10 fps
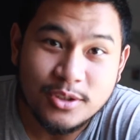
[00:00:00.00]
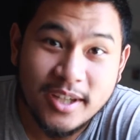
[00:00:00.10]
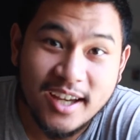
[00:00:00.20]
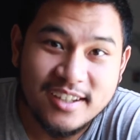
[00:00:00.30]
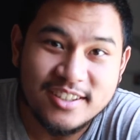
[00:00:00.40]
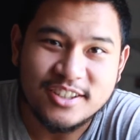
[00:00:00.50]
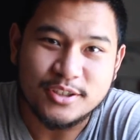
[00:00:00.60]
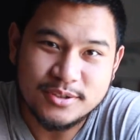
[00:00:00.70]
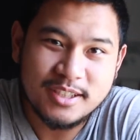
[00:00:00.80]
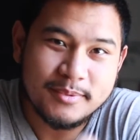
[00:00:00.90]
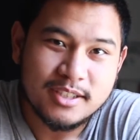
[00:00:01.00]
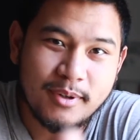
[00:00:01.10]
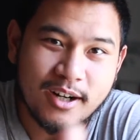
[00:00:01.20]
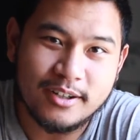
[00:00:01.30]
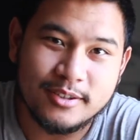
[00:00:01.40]
so yeah, you'll see me
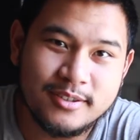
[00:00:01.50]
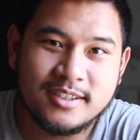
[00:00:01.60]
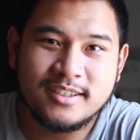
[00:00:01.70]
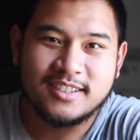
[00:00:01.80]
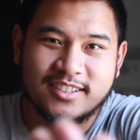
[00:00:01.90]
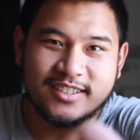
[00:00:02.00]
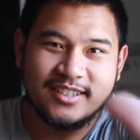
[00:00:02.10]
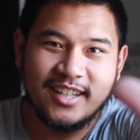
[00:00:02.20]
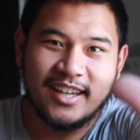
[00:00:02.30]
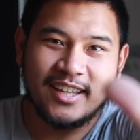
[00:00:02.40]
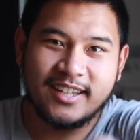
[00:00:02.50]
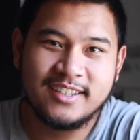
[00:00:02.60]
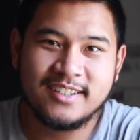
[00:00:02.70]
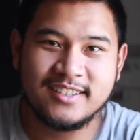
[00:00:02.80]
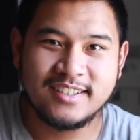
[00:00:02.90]
tomorrow. Good day.
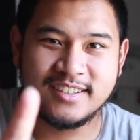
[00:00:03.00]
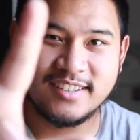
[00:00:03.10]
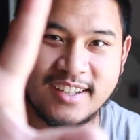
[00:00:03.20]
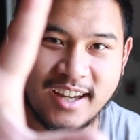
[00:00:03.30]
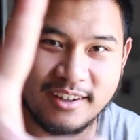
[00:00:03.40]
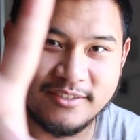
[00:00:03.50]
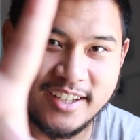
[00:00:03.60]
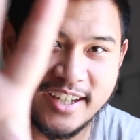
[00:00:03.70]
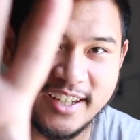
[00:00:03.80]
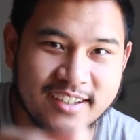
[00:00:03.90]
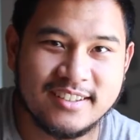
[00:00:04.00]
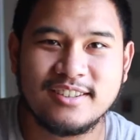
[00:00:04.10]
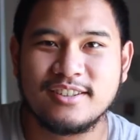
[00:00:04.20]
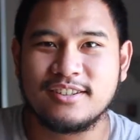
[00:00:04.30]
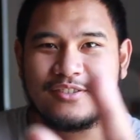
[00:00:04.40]
Have a day.
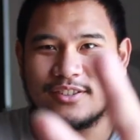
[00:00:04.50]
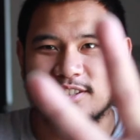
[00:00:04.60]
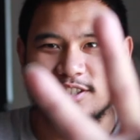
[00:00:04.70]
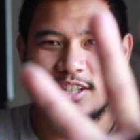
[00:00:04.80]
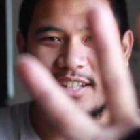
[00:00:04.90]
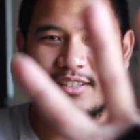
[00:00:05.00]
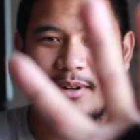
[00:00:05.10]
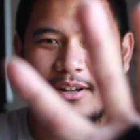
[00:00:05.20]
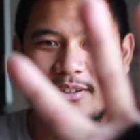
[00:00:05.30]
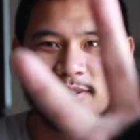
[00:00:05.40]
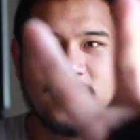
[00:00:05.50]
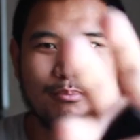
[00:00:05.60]
4th of July tomorrow.